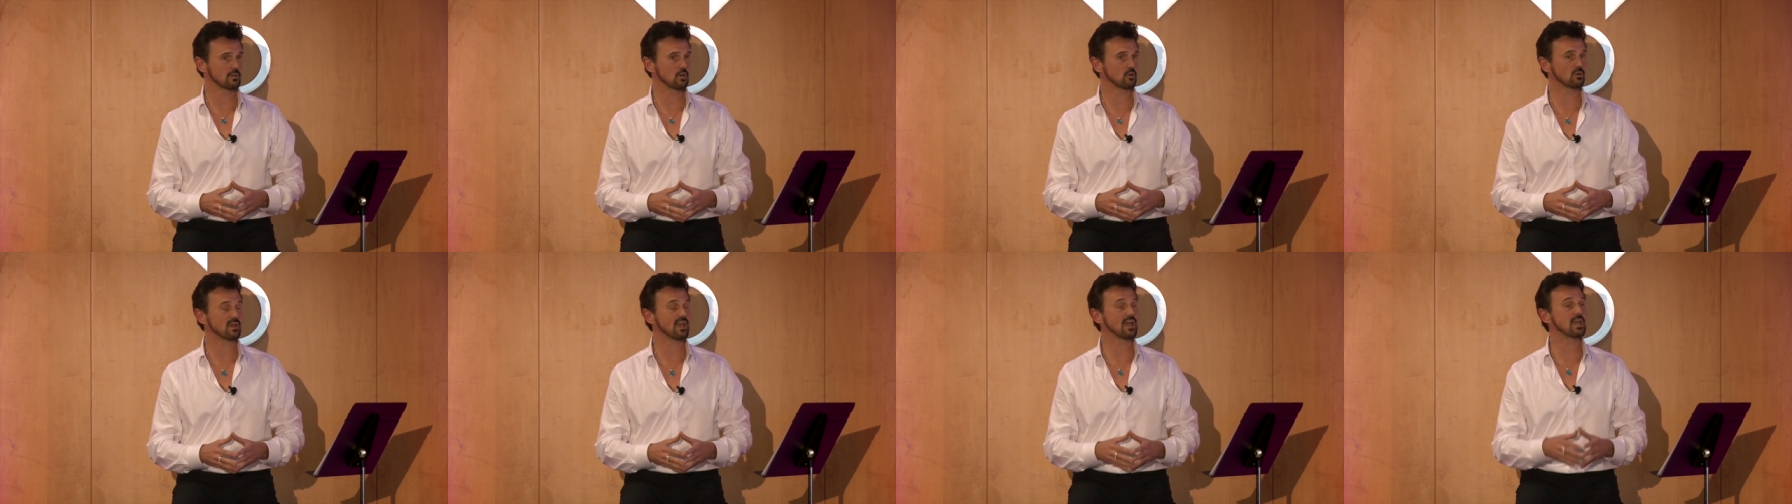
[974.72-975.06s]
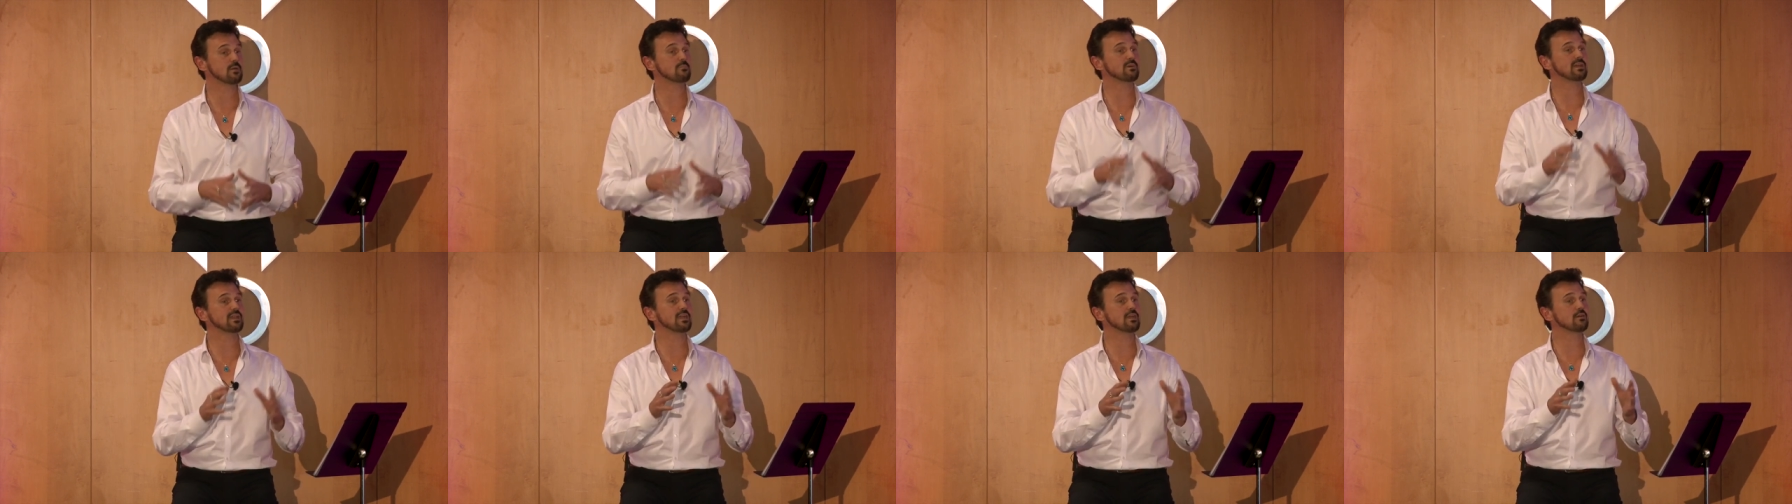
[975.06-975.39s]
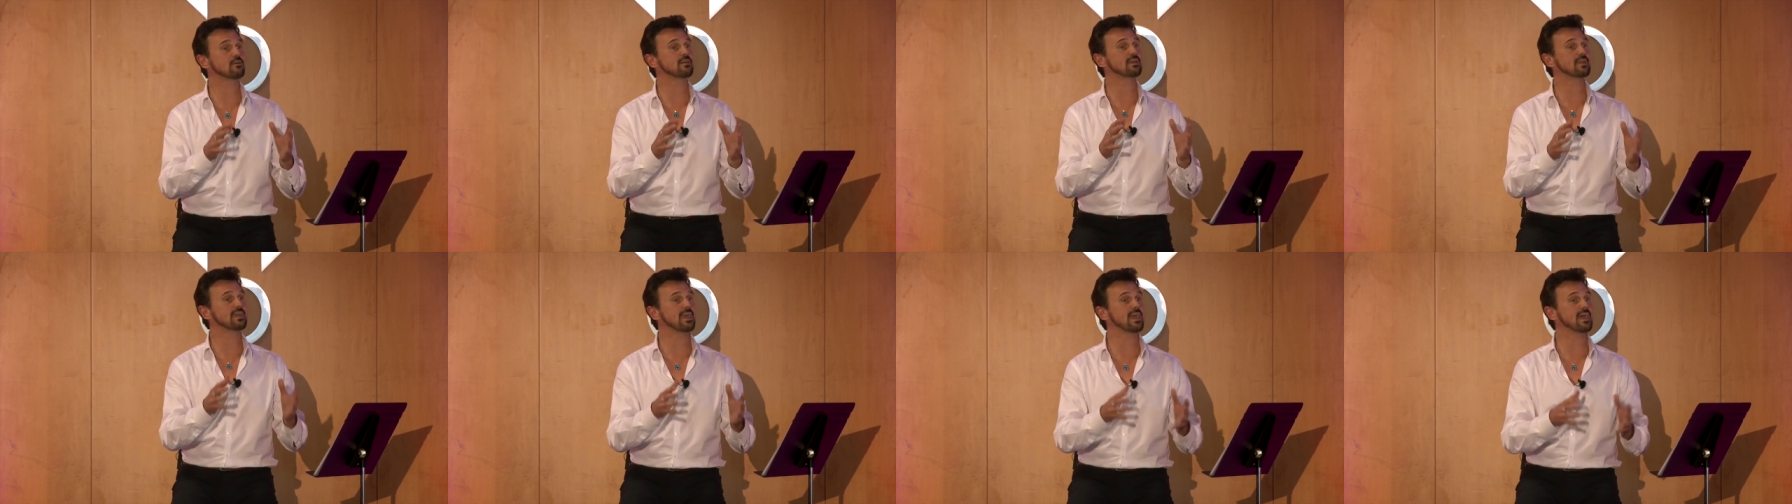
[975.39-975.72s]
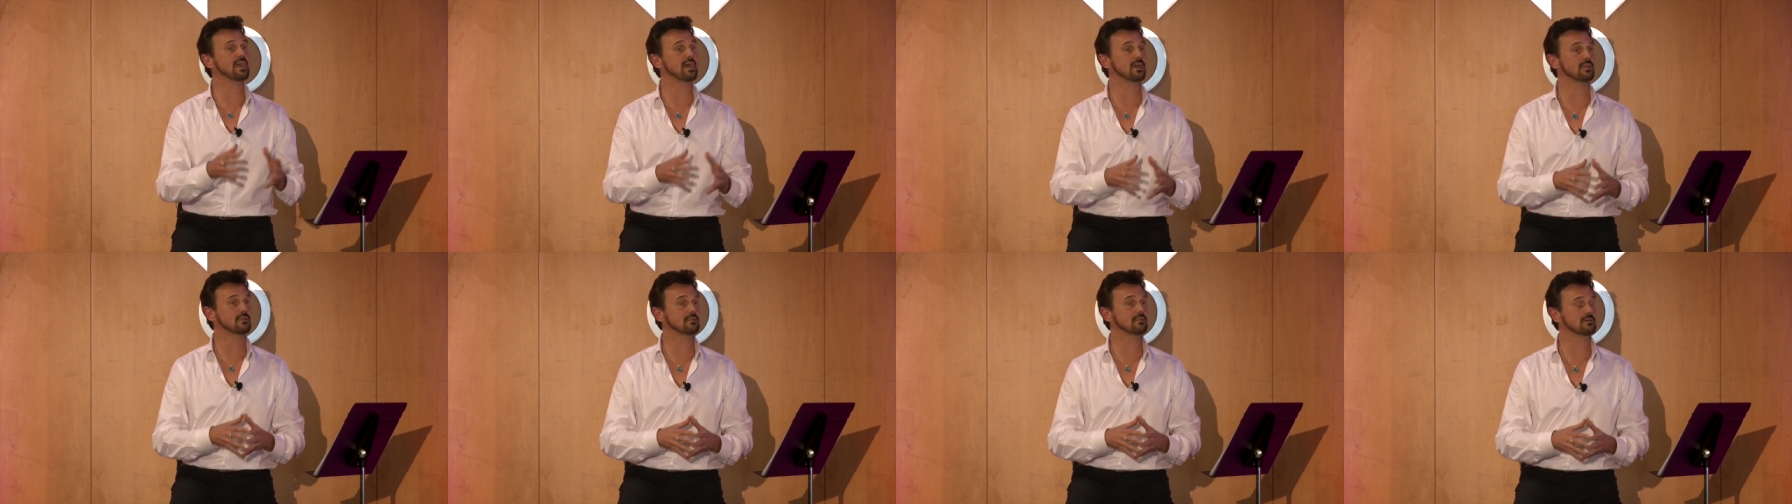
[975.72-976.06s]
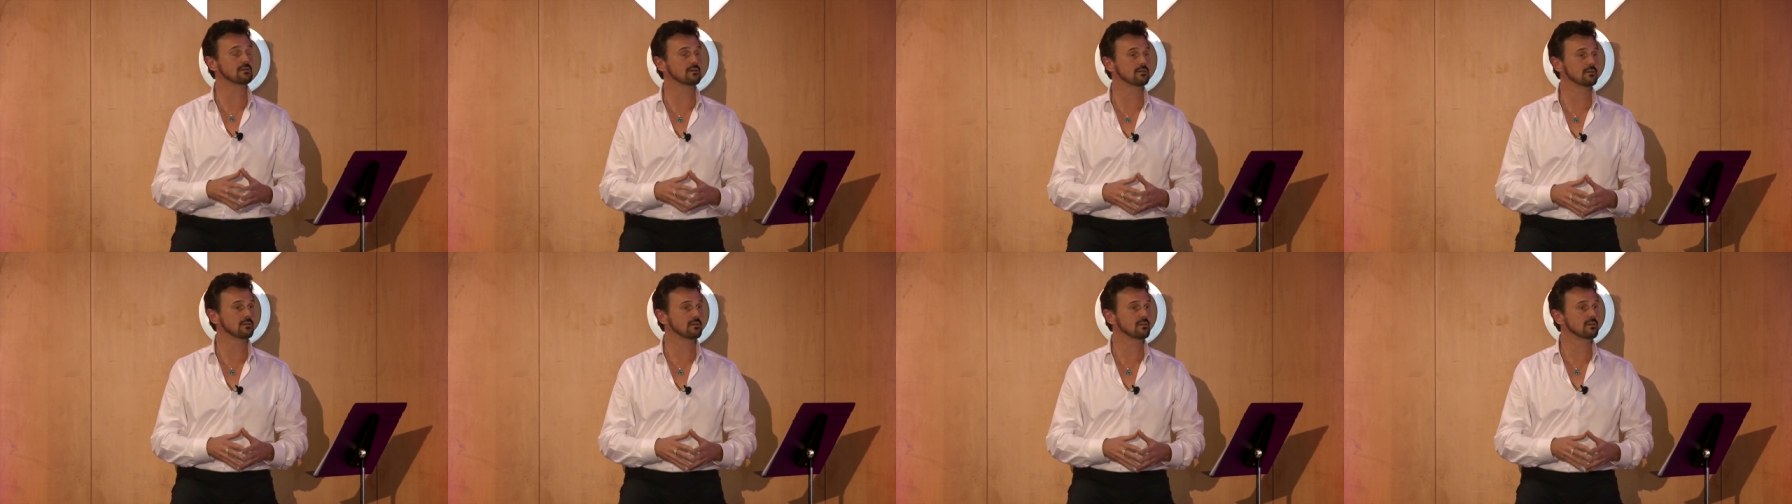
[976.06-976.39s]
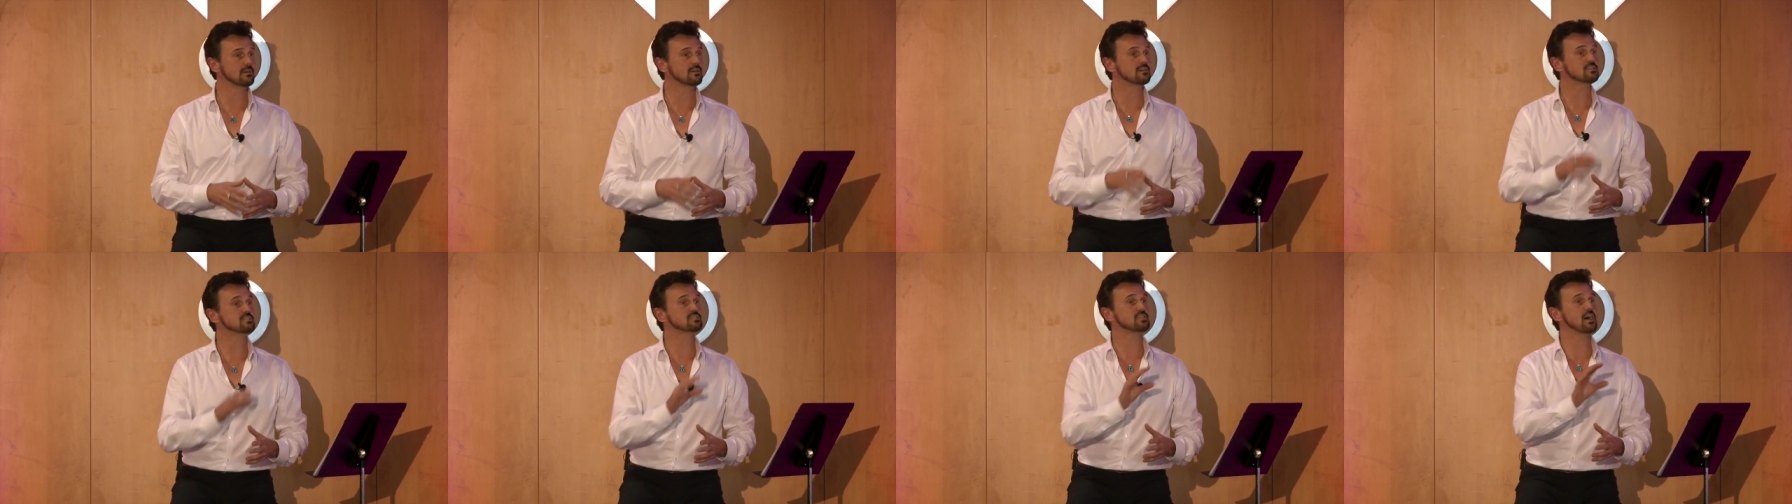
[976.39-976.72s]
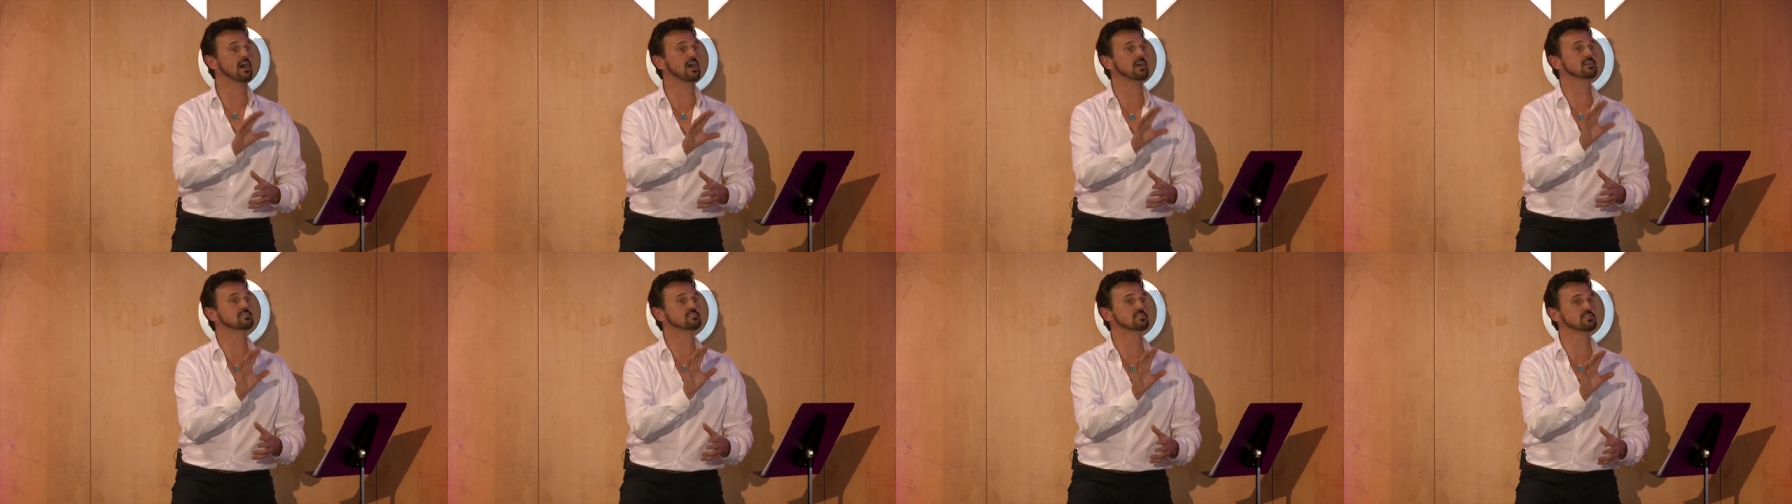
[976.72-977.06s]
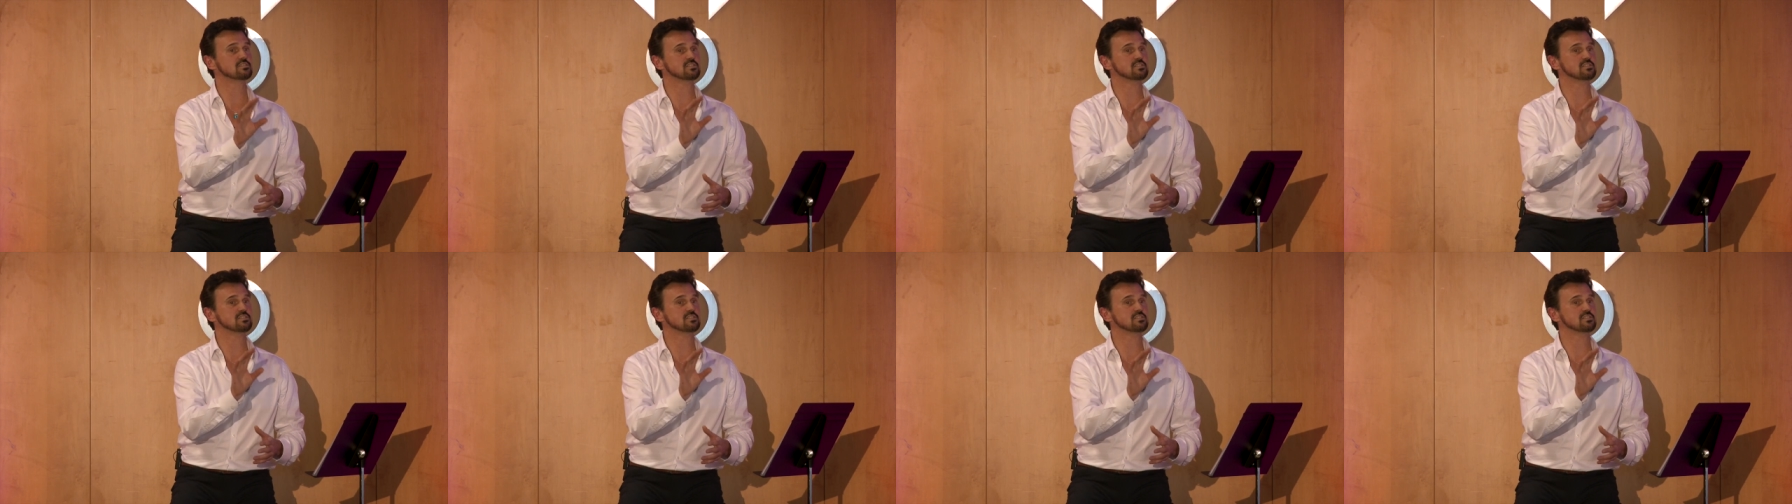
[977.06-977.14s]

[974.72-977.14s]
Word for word: Okay, but here again, science